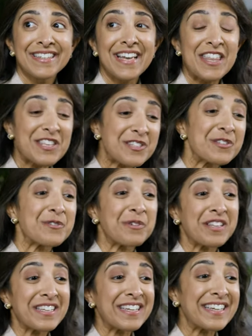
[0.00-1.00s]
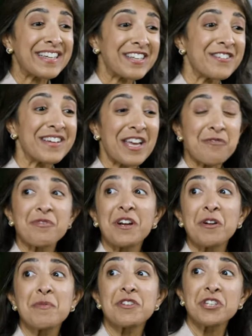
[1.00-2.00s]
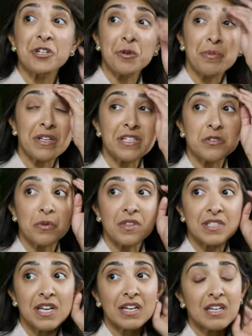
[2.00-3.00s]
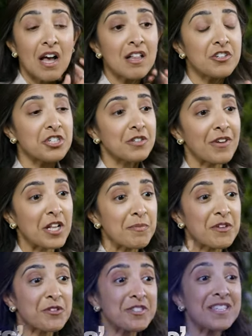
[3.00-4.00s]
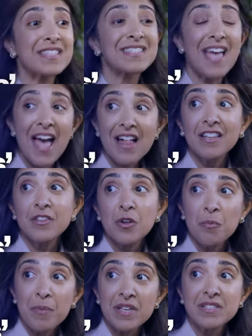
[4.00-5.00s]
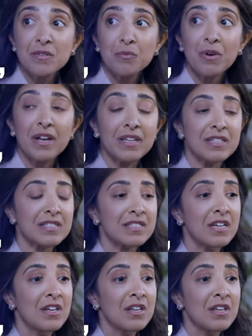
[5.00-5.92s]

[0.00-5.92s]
and this is really, you know, again, very much interplays with the technology development. You're seeing talent, our best and brightest,